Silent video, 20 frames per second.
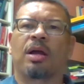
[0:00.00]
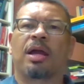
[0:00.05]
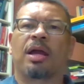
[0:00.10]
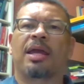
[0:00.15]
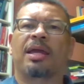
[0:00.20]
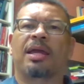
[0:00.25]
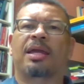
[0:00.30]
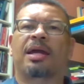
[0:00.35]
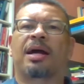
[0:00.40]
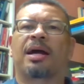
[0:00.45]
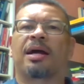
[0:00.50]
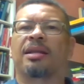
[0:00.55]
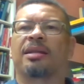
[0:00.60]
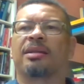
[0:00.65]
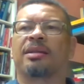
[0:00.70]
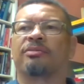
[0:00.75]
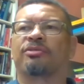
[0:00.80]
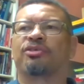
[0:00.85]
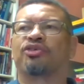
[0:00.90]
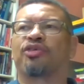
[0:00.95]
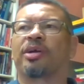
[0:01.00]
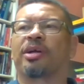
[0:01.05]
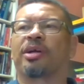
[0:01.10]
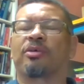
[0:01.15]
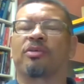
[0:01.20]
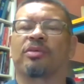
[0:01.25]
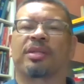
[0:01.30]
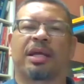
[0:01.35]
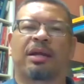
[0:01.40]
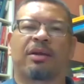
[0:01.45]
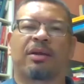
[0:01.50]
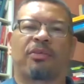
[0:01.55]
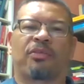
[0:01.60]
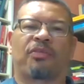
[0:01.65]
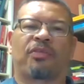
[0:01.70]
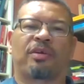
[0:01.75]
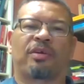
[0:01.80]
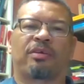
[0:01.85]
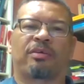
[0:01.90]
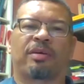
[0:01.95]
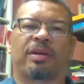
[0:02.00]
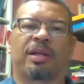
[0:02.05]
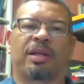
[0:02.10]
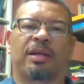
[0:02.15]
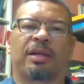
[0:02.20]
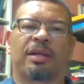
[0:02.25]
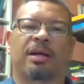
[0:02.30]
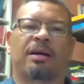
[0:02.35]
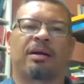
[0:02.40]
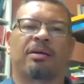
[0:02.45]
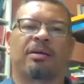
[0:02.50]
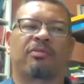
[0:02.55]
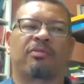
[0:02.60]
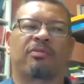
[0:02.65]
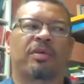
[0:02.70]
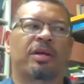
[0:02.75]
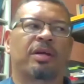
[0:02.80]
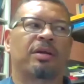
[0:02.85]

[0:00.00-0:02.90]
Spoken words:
a kind of trickle-down theory of